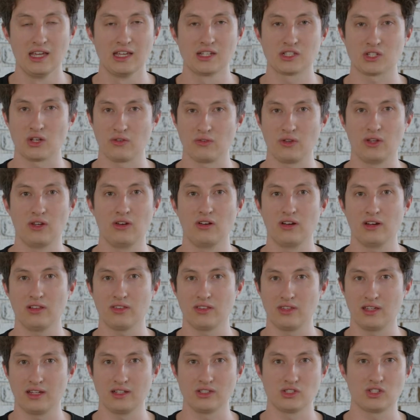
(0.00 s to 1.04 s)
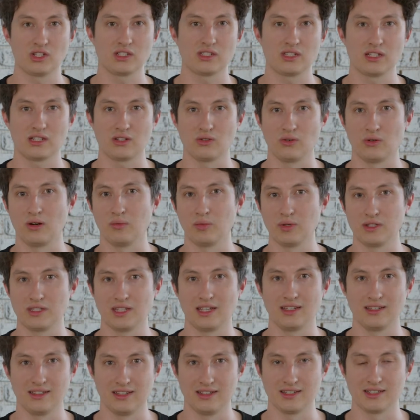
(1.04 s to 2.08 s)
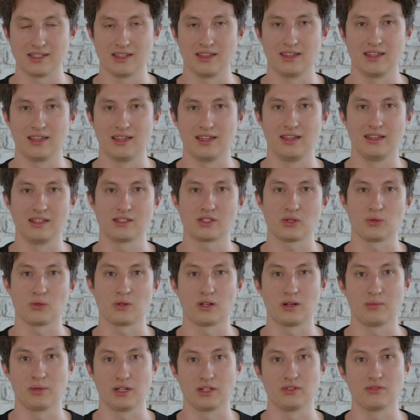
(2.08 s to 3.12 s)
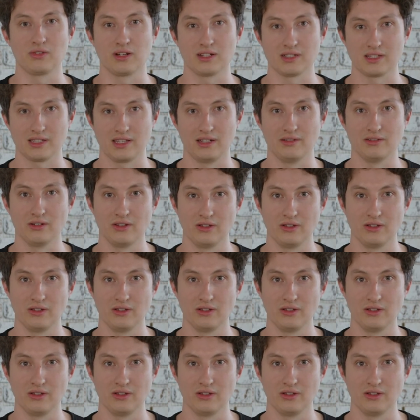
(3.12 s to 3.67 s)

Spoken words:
So if you hear anything, just ignore it, pretend it isn't there. It's all going to be addressed later